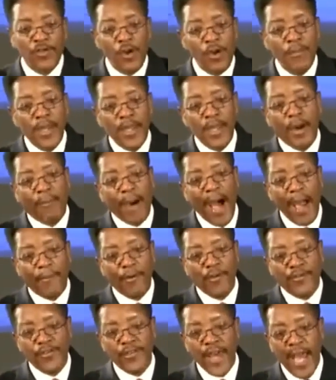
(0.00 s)
Turn me in your
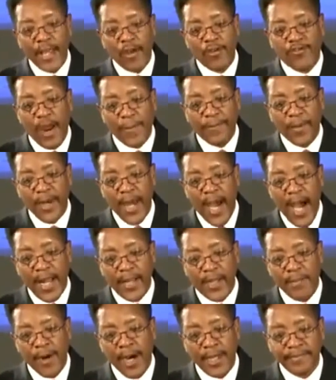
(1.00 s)
Bibles to Daniel chapter
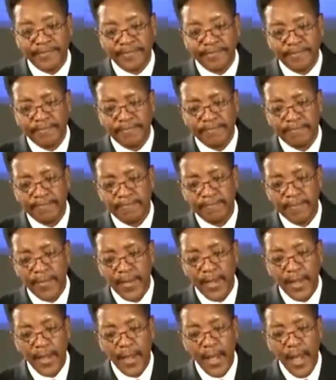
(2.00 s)
9. Come on.
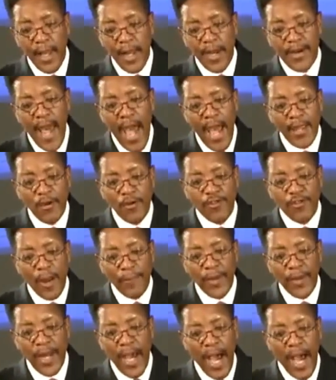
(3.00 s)
Daniel
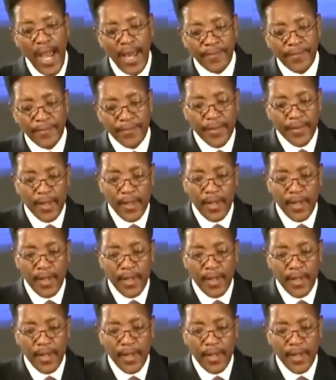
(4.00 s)
chapter 9.